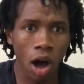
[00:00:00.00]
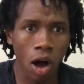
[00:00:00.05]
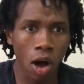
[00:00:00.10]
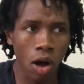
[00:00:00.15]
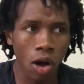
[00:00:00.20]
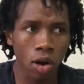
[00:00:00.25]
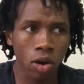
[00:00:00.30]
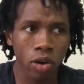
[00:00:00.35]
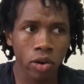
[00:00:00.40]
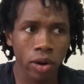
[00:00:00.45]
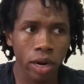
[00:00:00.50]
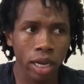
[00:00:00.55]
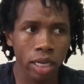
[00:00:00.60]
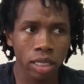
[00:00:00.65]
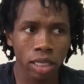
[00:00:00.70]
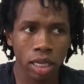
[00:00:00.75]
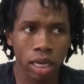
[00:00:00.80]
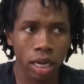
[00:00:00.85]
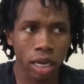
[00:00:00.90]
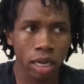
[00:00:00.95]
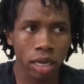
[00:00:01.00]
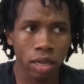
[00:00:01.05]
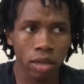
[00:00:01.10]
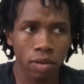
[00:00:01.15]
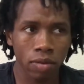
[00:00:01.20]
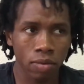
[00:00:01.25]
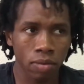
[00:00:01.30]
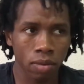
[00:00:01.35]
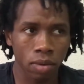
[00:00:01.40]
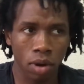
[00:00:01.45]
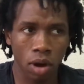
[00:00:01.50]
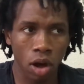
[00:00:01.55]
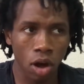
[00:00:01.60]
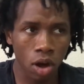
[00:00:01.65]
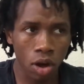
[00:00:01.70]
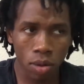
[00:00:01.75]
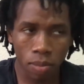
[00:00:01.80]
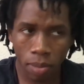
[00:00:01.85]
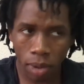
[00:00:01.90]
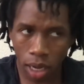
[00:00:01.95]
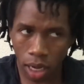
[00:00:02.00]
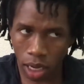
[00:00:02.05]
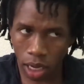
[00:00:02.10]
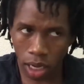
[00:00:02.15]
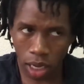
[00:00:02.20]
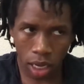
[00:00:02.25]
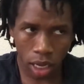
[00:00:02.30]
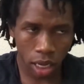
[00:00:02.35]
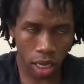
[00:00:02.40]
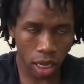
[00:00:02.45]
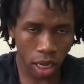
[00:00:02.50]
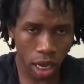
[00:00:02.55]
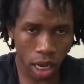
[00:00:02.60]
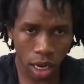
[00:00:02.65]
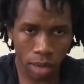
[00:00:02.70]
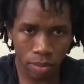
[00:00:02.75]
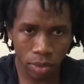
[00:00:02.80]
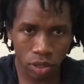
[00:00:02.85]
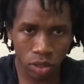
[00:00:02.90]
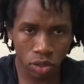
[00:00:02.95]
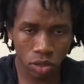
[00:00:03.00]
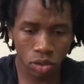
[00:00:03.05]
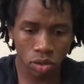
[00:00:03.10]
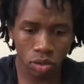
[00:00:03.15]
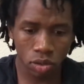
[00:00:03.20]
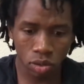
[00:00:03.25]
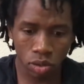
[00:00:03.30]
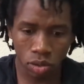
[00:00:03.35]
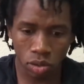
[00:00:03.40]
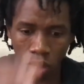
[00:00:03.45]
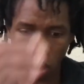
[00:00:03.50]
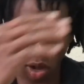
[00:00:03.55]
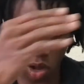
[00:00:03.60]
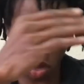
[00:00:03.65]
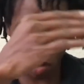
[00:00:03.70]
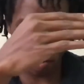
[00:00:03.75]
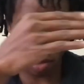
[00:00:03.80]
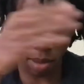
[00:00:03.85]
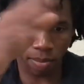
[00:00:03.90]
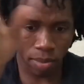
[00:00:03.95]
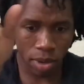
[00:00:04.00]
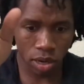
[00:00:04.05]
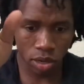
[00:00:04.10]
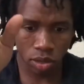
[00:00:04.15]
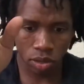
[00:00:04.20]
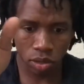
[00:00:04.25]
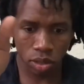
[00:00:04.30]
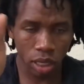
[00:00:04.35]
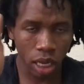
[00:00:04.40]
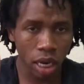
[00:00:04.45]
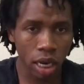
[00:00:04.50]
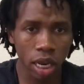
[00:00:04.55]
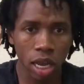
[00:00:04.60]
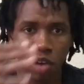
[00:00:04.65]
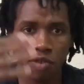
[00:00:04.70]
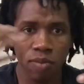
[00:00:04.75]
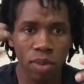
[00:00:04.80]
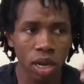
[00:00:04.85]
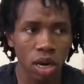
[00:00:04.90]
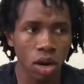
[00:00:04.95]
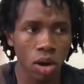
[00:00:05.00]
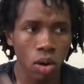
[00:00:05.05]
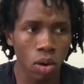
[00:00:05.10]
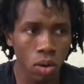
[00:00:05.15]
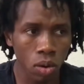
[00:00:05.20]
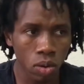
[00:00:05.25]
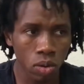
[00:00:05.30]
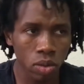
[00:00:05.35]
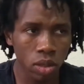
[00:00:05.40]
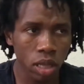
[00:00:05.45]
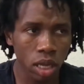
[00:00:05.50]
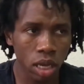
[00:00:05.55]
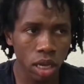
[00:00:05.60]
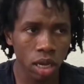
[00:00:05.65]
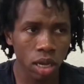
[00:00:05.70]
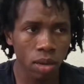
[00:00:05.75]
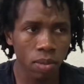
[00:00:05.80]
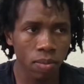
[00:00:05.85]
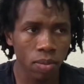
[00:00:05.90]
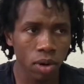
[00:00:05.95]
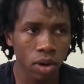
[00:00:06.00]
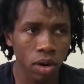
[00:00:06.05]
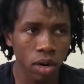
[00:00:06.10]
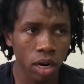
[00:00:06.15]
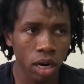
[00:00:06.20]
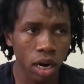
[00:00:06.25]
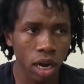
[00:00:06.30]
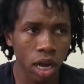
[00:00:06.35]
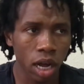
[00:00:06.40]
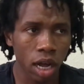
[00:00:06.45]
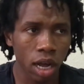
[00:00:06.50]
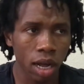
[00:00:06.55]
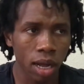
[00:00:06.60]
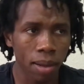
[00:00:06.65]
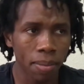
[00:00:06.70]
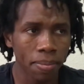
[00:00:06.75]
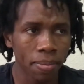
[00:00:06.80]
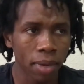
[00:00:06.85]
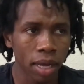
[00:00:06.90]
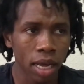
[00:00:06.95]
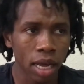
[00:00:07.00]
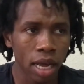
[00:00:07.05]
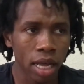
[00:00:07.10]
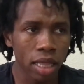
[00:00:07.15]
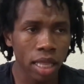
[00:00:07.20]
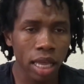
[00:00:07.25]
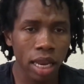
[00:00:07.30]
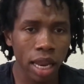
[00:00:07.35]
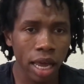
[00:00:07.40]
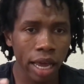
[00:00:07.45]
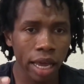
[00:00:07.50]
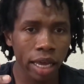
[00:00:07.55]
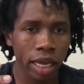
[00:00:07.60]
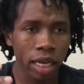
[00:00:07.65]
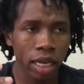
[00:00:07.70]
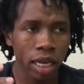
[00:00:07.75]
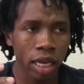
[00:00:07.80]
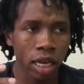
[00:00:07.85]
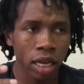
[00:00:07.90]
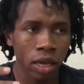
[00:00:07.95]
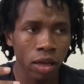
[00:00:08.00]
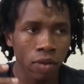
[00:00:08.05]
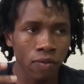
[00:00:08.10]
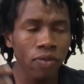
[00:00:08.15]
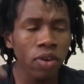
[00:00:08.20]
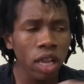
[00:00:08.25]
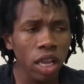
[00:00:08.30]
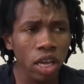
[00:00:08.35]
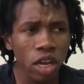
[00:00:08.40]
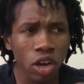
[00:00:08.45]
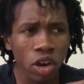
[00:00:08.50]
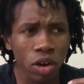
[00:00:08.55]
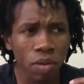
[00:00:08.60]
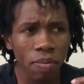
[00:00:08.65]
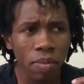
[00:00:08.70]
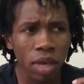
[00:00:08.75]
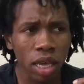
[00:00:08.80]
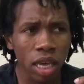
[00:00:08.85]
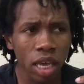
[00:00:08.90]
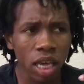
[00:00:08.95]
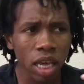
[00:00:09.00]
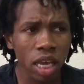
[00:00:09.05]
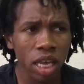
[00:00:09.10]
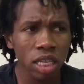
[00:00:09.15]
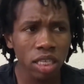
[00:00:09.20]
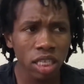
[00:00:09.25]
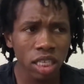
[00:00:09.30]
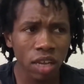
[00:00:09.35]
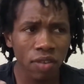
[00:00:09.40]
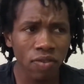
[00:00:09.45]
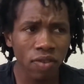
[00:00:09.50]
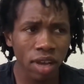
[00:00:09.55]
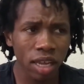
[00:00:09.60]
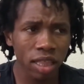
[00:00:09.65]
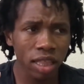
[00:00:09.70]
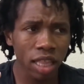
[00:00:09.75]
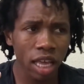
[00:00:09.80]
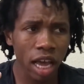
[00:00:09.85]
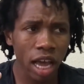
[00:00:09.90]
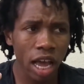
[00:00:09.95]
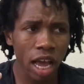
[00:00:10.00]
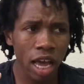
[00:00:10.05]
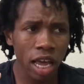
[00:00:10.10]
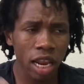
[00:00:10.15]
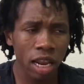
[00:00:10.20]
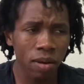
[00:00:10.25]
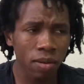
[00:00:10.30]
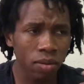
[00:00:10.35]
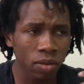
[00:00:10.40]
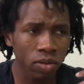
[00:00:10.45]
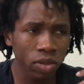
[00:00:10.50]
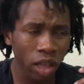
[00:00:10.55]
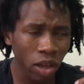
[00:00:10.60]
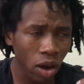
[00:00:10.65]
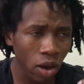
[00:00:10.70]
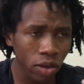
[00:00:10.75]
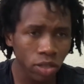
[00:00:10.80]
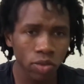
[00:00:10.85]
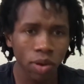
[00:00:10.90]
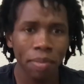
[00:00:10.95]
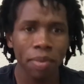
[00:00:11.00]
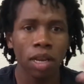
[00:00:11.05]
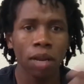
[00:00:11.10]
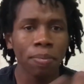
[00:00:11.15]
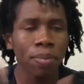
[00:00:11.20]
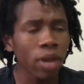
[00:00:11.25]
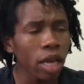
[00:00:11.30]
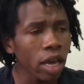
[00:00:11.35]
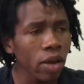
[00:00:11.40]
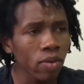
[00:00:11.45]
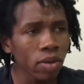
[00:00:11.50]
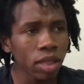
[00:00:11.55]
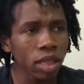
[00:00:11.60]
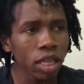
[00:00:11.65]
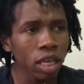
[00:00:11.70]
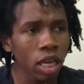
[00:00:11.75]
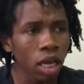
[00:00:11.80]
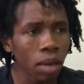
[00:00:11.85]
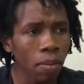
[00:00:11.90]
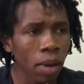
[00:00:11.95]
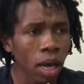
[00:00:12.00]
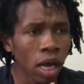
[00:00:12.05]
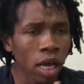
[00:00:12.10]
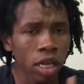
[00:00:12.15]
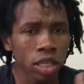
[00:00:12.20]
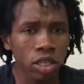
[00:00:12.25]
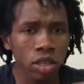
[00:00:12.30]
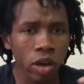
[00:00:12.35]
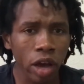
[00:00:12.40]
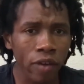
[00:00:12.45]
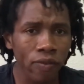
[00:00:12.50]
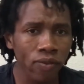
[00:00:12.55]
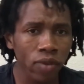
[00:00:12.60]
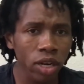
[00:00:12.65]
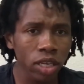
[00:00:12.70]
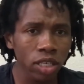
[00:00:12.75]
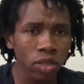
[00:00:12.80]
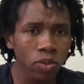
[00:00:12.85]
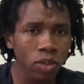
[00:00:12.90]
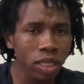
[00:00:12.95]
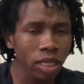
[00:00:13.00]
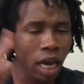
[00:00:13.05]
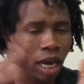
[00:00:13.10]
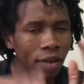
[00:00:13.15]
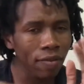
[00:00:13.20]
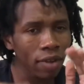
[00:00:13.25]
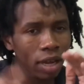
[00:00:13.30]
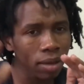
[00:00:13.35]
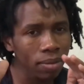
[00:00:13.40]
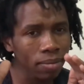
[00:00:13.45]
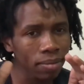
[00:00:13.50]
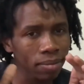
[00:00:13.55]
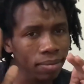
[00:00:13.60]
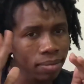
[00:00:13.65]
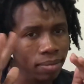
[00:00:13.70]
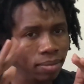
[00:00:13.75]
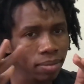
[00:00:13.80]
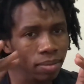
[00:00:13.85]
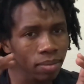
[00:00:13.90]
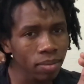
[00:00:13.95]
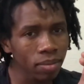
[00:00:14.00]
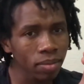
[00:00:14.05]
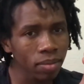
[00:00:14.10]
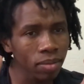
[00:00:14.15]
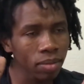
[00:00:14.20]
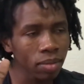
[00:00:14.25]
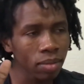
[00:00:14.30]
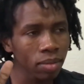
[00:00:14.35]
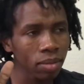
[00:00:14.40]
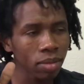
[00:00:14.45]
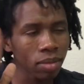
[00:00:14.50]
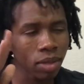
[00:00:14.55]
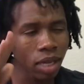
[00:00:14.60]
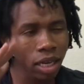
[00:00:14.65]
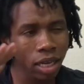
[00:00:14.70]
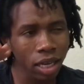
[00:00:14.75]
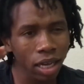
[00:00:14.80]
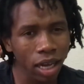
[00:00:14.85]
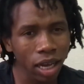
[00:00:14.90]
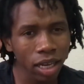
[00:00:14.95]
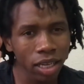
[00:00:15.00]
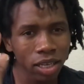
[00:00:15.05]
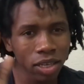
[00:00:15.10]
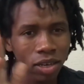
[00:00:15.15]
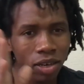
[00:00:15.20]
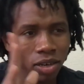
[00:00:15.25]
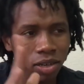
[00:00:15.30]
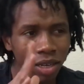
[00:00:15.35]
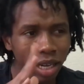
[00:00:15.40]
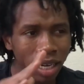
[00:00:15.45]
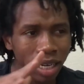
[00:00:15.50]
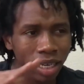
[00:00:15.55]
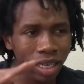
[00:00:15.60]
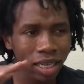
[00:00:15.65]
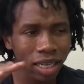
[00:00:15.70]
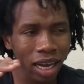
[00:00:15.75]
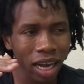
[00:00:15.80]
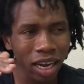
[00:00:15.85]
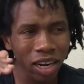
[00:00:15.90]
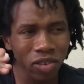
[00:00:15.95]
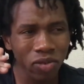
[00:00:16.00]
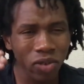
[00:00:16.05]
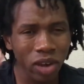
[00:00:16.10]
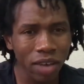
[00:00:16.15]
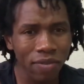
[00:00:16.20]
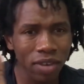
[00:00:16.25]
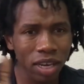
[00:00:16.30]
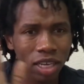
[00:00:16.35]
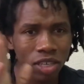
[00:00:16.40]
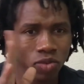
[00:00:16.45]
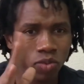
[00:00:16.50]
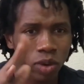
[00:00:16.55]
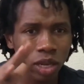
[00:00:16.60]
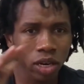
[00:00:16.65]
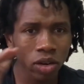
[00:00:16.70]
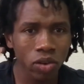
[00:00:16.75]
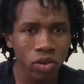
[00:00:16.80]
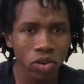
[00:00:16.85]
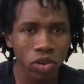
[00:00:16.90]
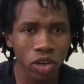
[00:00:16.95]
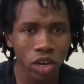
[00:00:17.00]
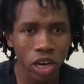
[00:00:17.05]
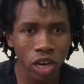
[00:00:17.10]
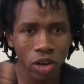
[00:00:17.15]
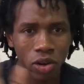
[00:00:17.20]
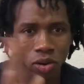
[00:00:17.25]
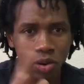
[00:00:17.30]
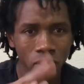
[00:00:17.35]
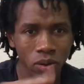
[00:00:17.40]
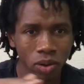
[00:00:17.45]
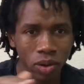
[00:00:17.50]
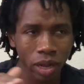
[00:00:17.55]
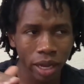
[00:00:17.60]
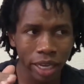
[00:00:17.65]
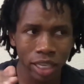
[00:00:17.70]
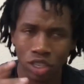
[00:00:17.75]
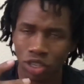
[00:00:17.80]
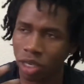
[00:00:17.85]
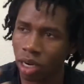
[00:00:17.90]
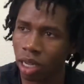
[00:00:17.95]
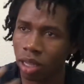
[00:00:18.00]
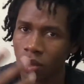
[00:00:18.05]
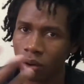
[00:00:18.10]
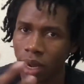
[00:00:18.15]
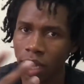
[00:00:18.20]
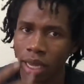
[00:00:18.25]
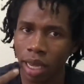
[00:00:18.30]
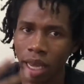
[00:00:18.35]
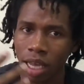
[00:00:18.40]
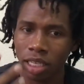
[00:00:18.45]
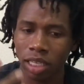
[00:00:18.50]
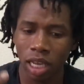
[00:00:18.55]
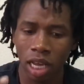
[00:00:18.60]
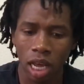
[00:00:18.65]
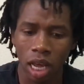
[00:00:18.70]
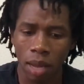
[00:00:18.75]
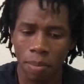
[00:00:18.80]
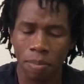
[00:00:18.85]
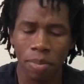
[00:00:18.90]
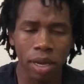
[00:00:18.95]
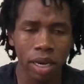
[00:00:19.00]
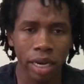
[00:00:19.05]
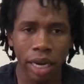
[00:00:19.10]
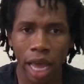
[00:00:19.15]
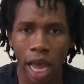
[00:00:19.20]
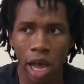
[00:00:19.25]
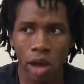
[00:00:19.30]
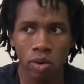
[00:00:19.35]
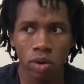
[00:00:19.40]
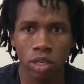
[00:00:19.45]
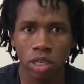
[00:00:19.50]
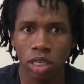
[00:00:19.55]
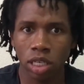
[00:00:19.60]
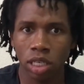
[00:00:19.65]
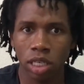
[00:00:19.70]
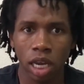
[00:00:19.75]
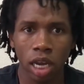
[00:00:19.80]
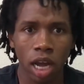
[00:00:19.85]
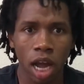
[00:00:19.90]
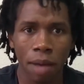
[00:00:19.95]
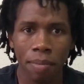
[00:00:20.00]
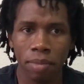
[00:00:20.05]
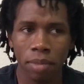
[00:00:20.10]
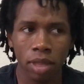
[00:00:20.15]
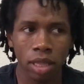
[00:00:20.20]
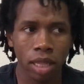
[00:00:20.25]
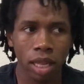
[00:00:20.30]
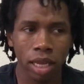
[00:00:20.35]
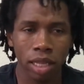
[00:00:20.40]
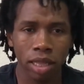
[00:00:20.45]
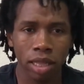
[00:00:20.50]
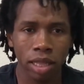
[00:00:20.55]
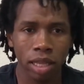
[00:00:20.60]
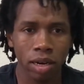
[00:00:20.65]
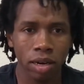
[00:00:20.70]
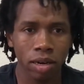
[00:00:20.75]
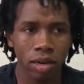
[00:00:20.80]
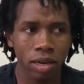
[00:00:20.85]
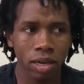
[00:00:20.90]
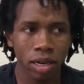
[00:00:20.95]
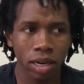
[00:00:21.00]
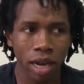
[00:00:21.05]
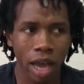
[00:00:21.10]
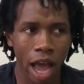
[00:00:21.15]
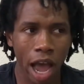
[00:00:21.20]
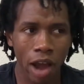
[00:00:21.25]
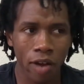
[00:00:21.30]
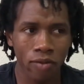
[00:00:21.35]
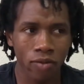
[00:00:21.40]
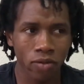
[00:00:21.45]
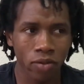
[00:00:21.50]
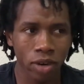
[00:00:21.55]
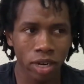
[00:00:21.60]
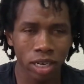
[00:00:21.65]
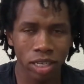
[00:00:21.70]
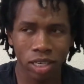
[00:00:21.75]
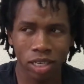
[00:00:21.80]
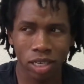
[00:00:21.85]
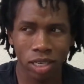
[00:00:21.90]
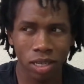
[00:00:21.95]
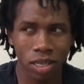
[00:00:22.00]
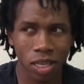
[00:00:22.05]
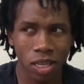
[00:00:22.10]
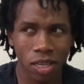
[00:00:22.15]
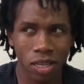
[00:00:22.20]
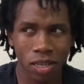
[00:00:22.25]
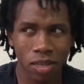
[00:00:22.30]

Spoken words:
all grades, like all my elementary schools, all my middle schools, they love me to hold them, or they like feeling on me and stuff like that, and they always want me to play with them. So at first it was kind of like, like, you know, like kind of wavy, because we don't know each other, I guess. But now it's just like I'm like their average